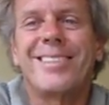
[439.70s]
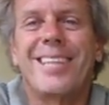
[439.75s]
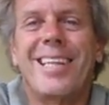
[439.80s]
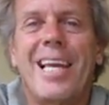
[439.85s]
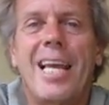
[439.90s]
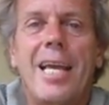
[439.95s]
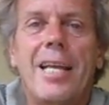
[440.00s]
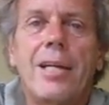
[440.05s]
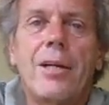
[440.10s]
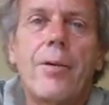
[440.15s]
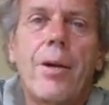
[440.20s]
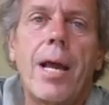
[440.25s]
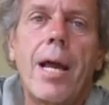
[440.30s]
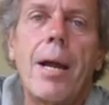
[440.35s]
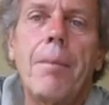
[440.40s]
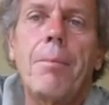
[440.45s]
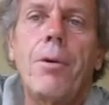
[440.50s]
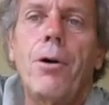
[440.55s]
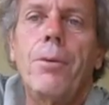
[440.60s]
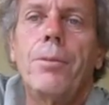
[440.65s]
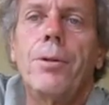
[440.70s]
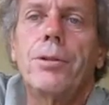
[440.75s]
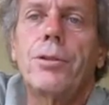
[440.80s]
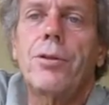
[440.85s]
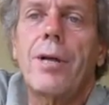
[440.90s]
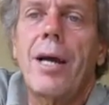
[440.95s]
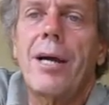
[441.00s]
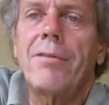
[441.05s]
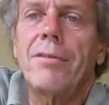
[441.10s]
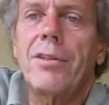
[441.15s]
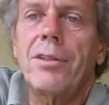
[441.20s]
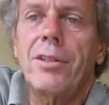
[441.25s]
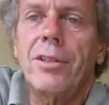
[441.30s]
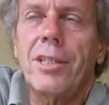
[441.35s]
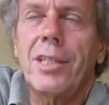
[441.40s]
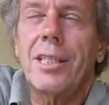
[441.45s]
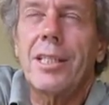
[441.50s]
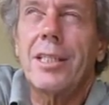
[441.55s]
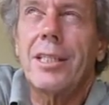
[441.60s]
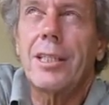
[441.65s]
Andy Graham, Hobo Traveler
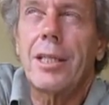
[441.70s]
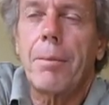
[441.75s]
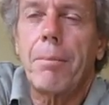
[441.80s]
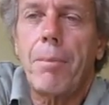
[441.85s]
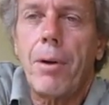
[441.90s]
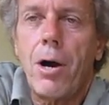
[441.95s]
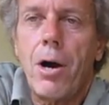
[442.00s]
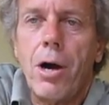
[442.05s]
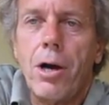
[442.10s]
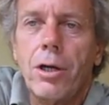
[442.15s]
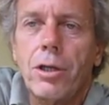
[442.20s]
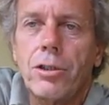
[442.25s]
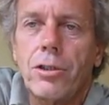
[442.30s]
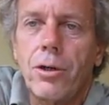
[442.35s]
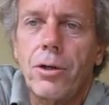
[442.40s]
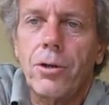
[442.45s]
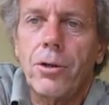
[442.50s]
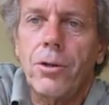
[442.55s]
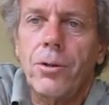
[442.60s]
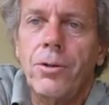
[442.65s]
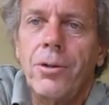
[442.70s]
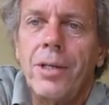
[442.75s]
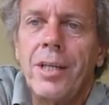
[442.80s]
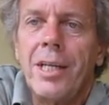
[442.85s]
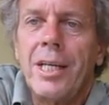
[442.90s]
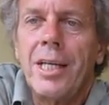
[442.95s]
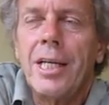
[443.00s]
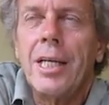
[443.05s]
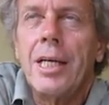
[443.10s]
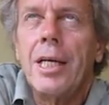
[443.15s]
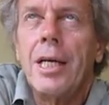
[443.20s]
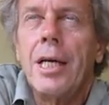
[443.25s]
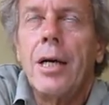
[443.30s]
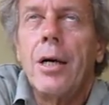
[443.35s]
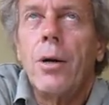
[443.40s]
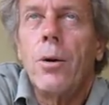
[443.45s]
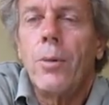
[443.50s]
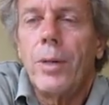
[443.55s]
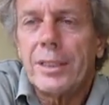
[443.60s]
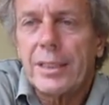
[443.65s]
in Dapong, Togo,
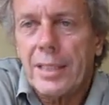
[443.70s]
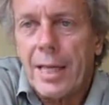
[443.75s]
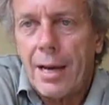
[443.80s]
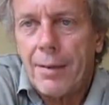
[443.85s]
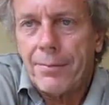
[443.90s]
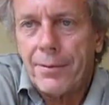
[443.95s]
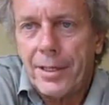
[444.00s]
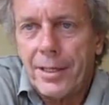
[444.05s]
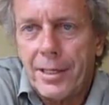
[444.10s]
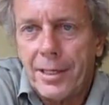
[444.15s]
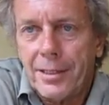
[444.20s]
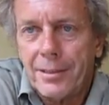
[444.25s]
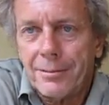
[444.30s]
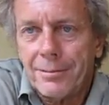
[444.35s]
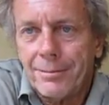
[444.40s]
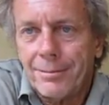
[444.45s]
West Africa.